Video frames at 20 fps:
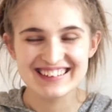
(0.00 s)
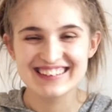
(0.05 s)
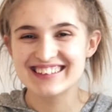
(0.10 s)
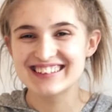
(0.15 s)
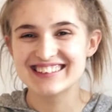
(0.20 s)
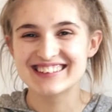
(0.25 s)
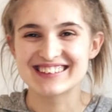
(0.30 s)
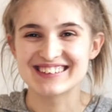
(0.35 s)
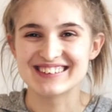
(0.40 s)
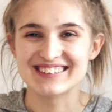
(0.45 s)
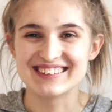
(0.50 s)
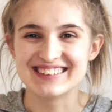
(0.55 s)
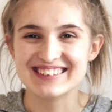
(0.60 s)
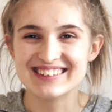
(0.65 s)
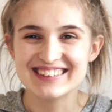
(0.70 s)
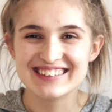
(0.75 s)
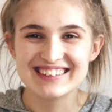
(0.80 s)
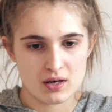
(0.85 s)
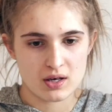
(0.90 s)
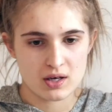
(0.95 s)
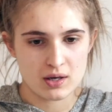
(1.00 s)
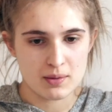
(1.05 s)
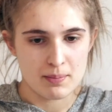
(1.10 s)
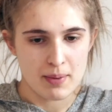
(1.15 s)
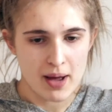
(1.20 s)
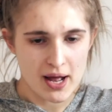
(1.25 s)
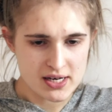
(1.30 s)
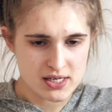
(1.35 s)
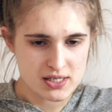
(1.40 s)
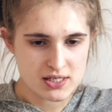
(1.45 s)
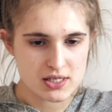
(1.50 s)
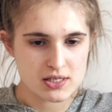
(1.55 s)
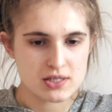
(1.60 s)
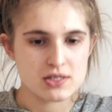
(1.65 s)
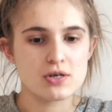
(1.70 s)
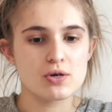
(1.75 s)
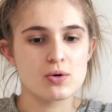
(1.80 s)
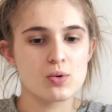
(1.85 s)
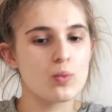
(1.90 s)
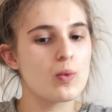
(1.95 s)
Sure. Competitors
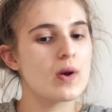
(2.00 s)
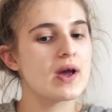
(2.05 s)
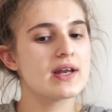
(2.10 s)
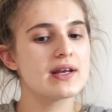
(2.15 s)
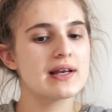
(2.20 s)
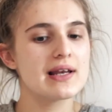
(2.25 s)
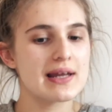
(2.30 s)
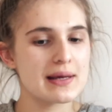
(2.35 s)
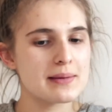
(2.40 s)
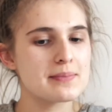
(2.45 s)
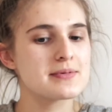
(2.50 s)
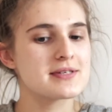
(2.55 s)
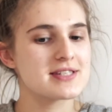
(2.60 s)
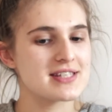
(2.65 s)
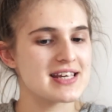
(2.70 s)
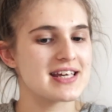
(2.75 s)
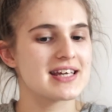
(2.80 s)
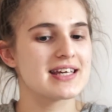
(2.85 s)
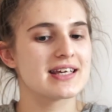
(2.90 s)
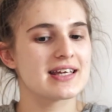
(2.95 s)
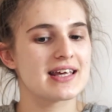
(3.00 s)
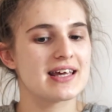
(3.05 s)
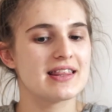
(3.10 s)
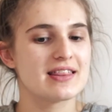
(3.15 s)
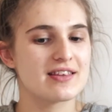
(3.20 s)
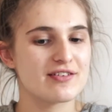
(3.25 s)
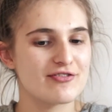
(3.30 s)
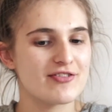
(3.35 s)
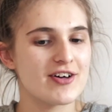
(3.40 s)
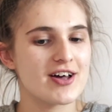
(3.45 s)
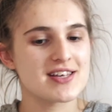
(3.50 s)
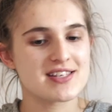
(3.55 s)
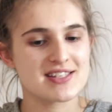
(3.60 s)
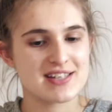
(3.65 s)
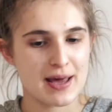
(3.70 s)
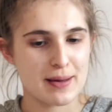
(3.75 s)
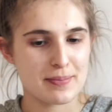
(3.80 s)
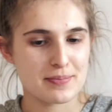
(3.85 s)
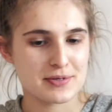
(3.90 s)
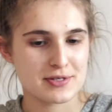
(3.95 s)
who win lip sync in the first
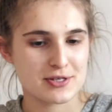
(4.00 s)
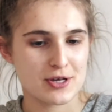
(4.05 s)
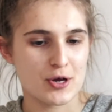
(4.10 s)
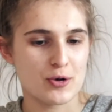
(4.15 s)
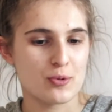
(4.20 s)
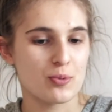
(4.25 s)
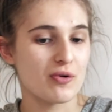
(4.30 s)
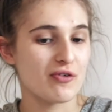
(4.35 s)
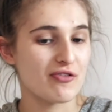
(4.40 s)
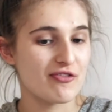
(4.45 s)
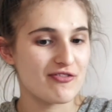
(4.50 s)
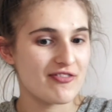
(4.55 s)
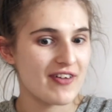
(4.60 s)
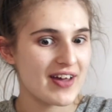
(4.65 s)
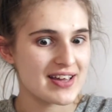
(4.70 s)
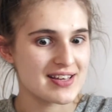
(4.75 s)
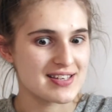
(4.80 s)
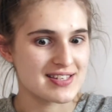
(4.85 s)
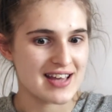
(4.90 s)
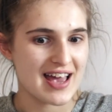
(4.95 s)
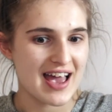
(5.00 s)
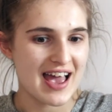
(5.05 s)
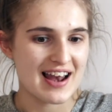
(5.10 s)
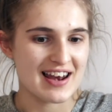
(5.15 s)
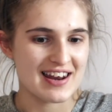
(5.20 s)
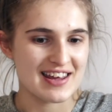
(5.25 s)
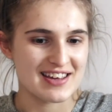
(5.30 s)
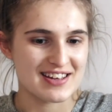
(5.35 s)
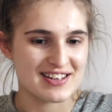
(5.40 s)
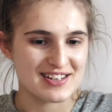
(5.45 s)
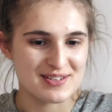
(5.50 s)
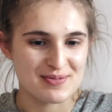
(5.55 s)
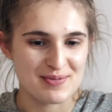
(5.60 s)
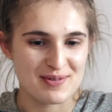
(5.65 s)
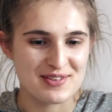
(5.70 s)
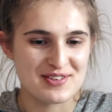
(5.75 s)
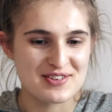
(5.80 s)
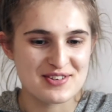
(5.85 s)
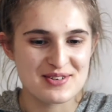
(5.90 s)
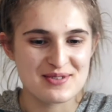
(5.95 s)
episode will face Elliot
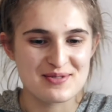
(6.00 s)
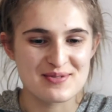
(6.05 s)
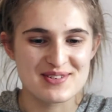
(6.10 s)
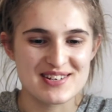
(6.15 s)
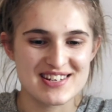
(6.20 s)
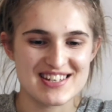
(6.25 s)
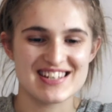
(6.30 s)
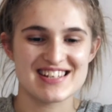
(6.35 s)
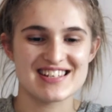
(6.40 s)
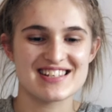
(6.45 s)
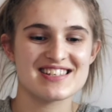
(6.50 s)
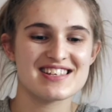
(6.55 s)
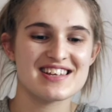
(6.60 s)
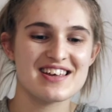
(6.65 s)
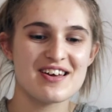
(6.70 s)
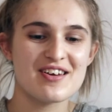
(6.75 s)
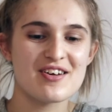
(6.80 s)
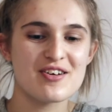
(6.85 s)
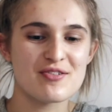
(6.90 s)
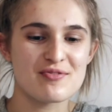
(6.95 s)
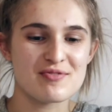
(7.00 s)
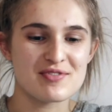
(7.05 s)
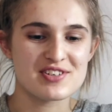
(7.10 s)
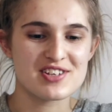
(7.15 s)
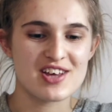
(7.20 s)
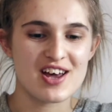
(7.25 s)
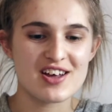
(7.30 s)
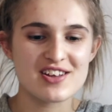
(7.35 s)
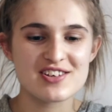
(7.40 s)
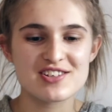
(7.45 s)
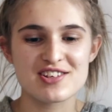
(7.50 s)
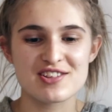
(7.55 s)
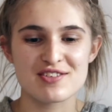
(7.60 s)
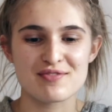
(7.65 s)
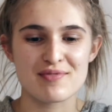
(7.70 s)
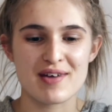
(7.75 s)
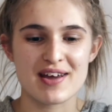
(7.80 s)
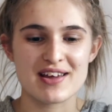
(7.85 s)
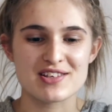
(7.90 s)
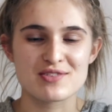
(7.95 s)
with 2 T's, who return to the
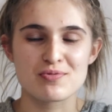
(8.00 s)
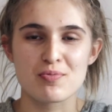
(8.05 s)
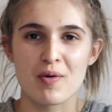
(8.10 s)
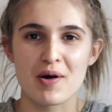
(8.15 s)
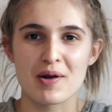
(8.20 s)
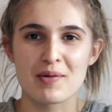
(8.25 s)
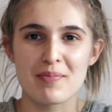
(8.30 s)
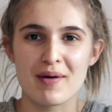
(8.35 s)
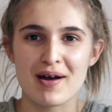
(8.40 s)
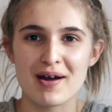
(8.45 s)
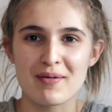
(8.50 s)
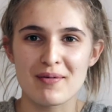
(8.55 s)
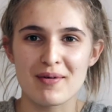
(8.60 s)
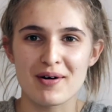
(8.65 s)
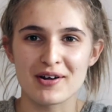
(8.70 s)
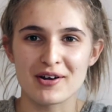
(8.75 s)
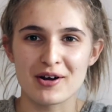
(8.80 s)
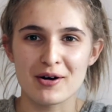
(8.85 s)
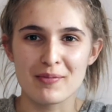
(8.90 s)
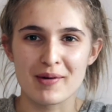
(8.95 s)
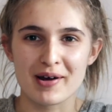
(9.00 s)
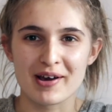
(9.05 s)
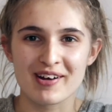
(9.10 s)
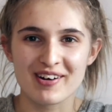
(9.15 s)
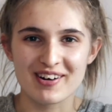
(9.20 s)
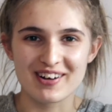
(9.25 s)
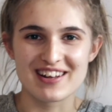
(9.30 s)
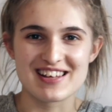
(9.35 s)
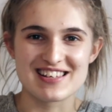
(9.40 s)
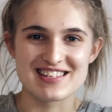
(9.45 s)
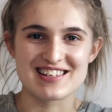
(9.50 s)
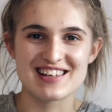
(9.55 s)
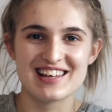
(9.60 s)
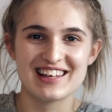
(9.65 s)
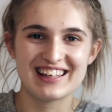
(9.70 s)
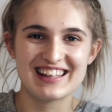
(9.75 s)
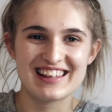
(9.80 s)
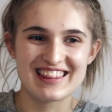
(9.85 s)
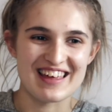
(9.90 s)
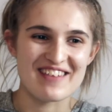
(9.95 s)
race one by one. Oh my god,
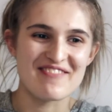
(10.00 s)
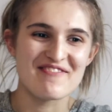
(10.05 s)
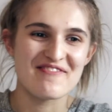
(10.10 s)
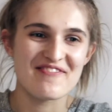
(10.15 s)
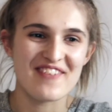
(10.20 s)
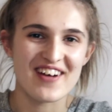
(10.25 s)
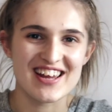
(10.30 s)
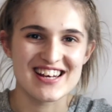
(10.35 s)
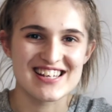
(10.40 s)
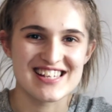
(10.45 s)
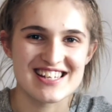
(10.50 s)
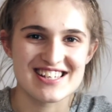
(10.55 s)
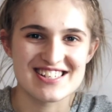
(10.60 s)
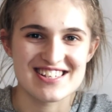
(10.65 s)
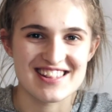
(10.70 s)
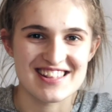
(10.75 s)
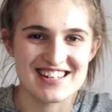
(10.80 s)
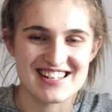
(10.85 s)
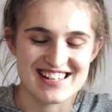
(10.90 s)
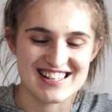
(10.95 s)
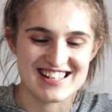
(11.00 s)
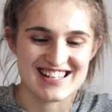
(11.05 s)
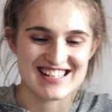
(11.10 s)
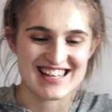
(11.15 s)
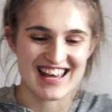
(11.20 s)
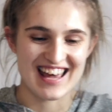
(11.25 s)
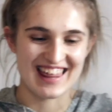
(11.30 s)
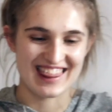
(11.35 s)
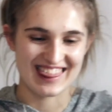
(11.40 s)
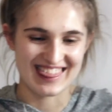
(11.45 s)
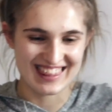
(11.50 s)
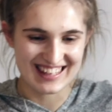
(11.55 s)
they fight each other to the death.